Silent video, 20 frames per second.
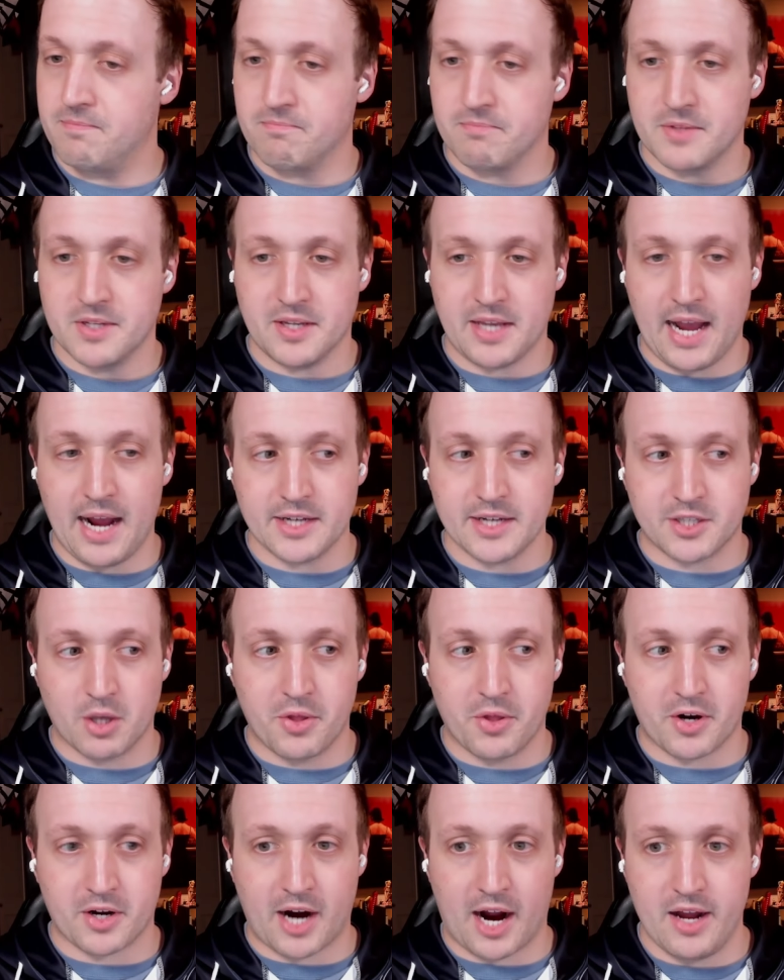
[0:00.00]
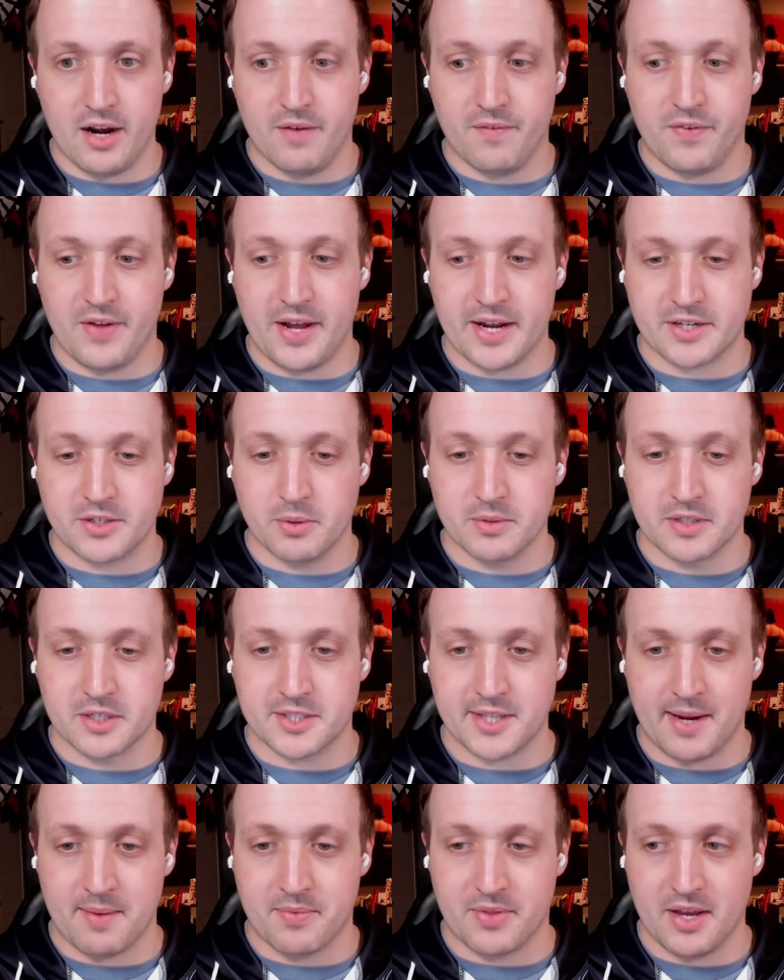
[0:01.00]
Yeah, so they're kind of like doing the
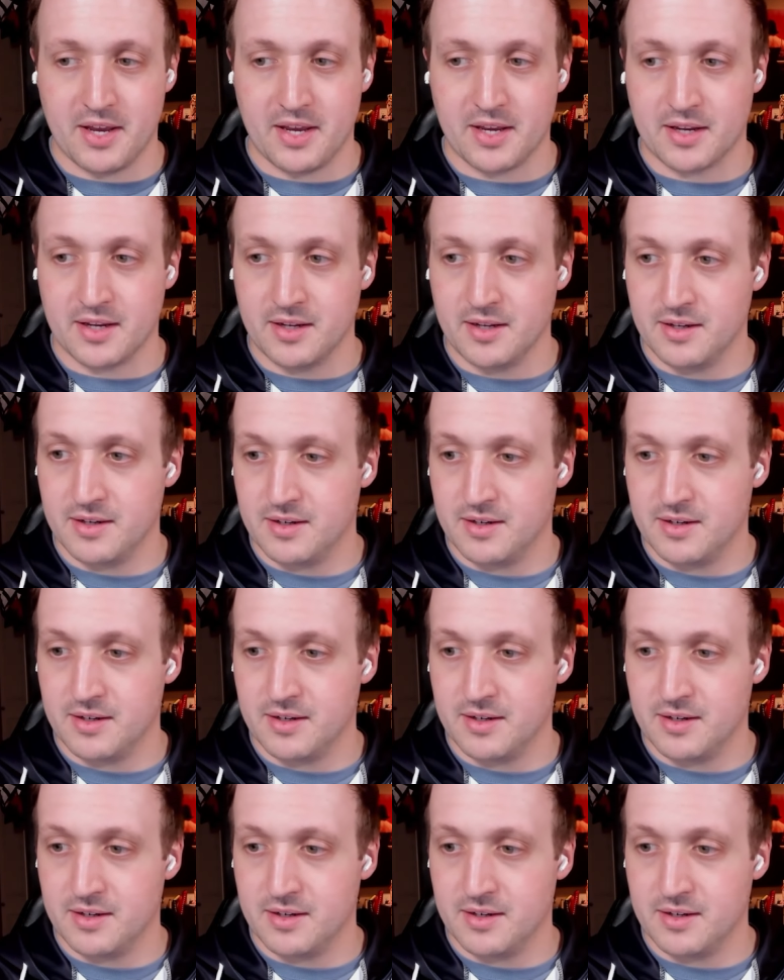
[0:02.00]
same thing.